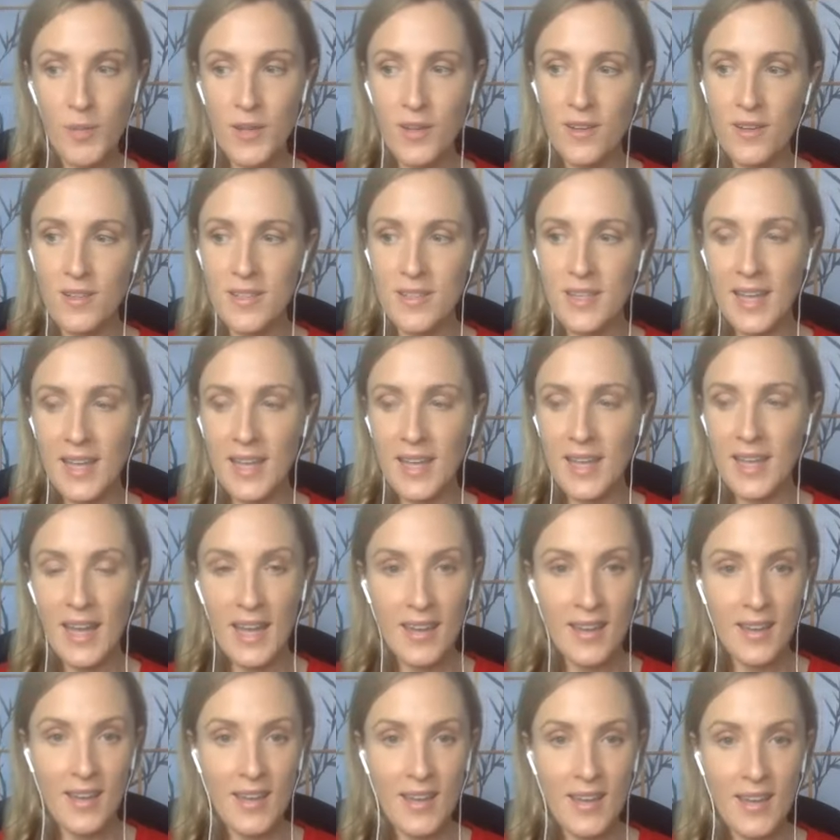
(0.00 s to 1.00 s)
Because
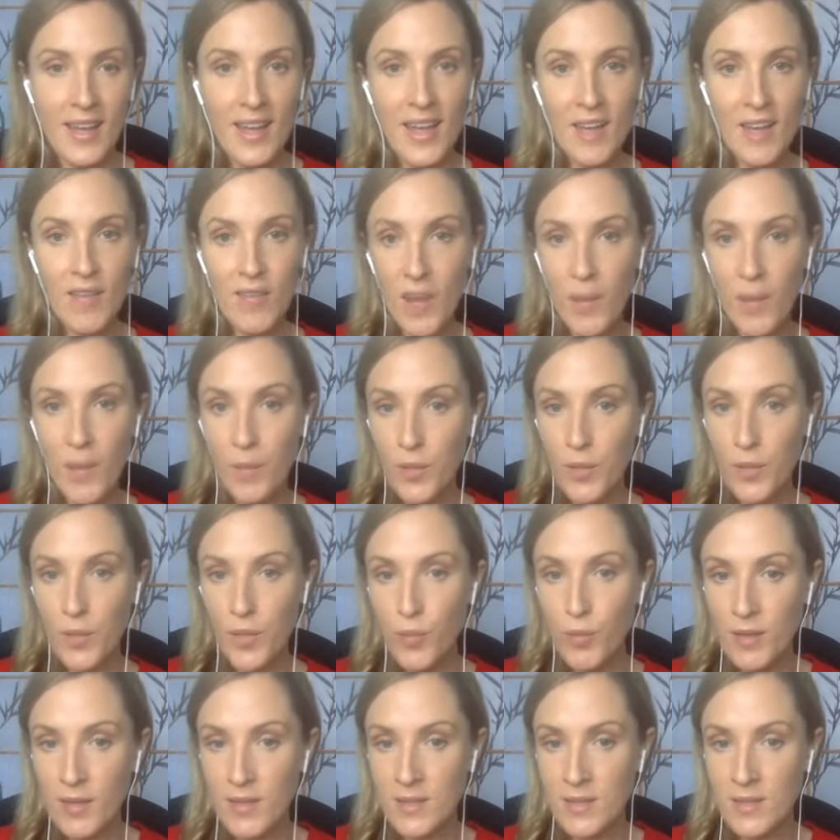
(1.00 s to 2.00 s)
again, if that
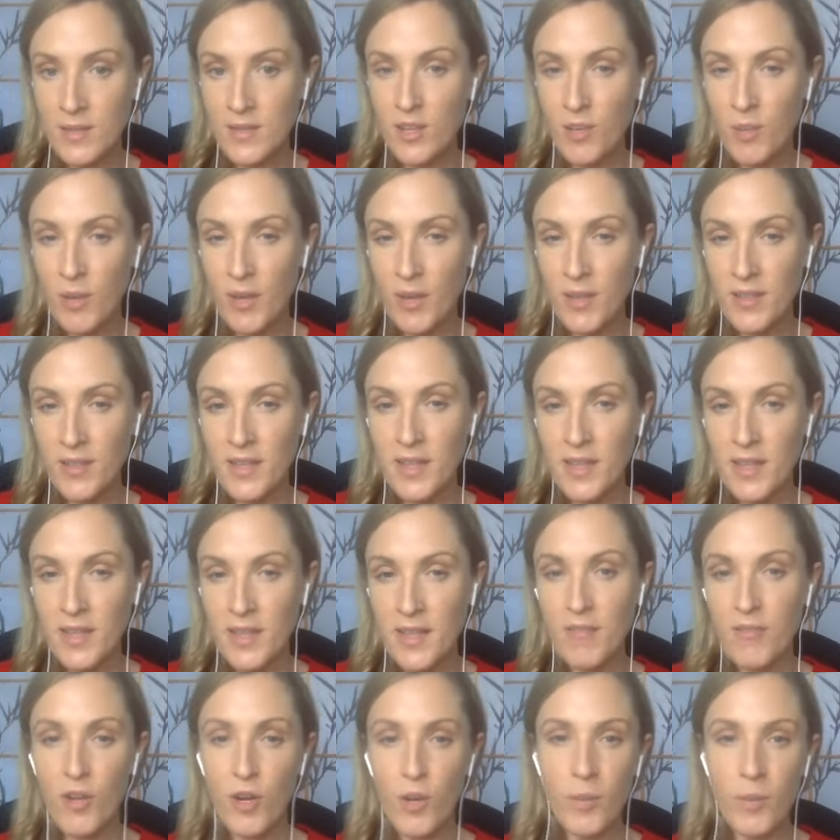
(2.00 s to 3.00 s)
blueprint is in your body,
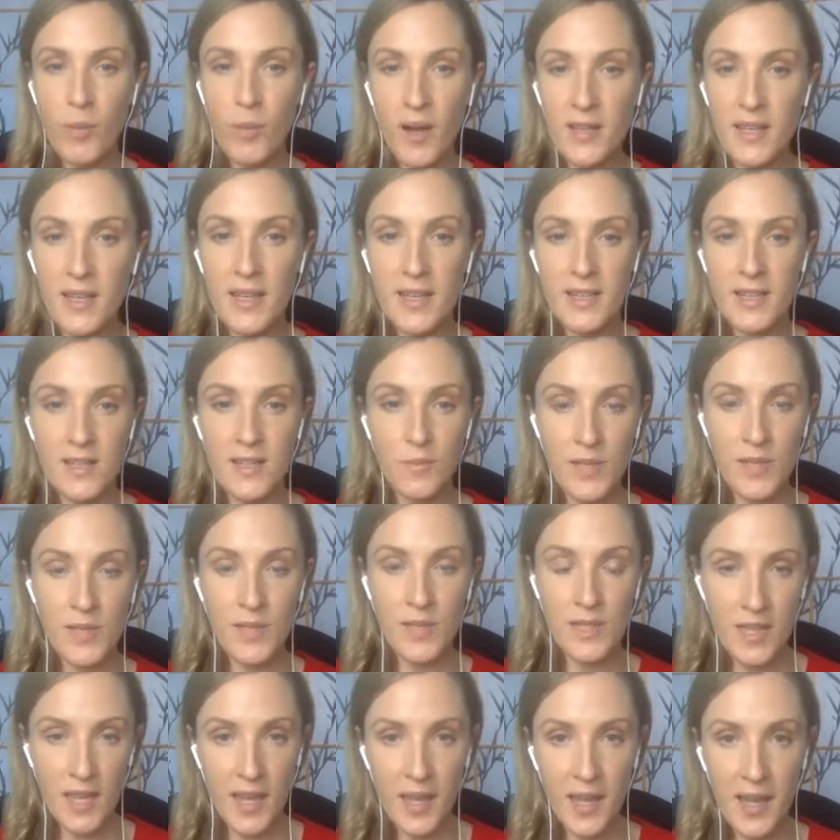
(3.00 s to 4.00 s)
if your body isn't being
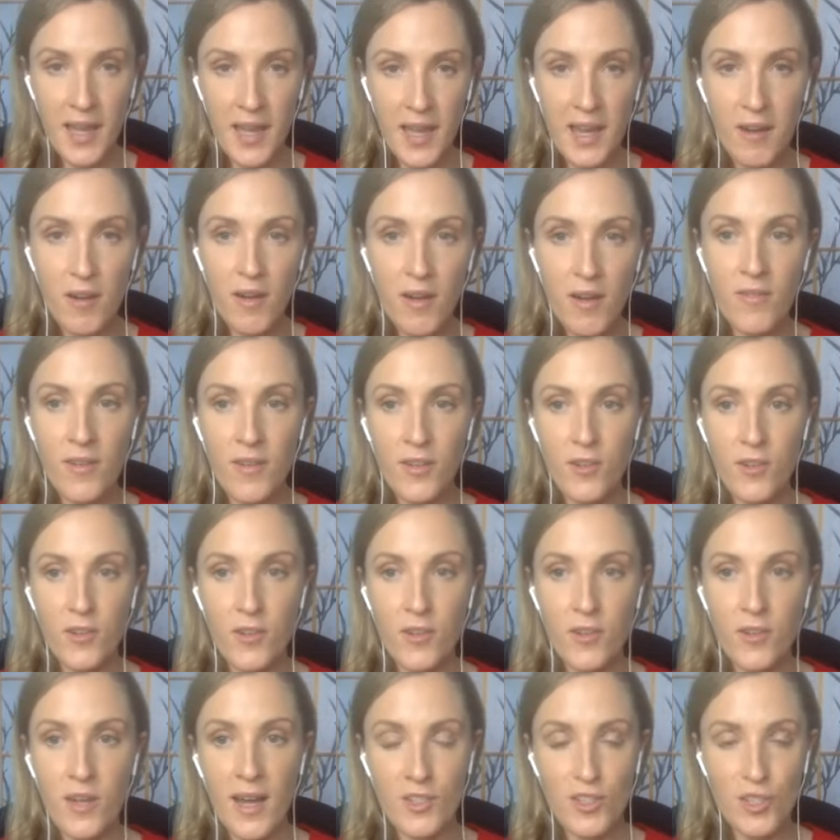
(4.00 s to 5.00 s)
taken care of and you're
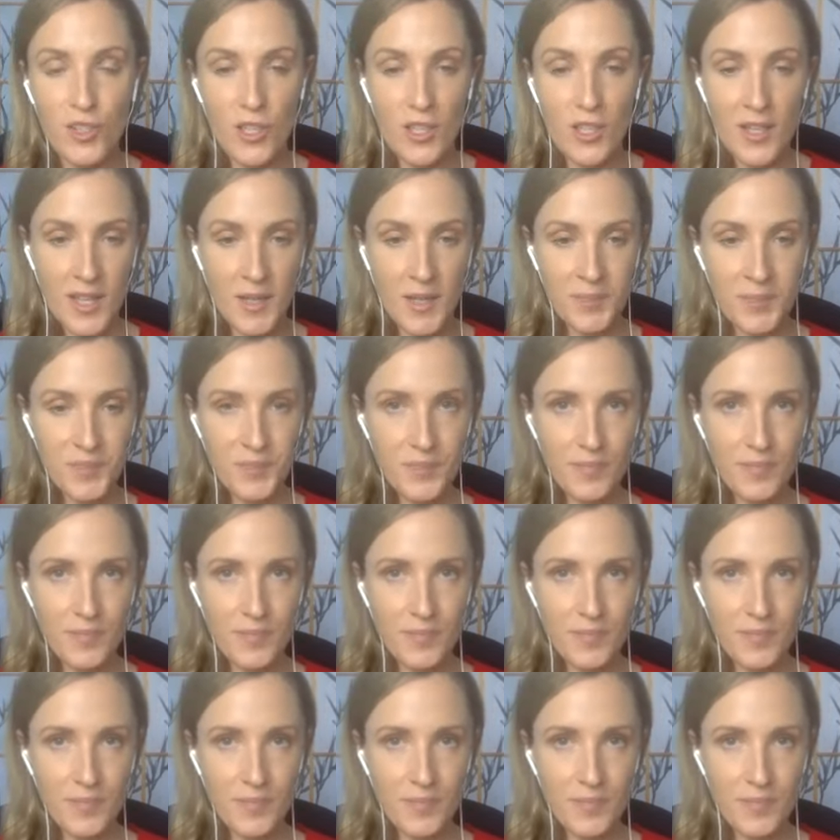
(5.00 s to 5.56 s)
not actually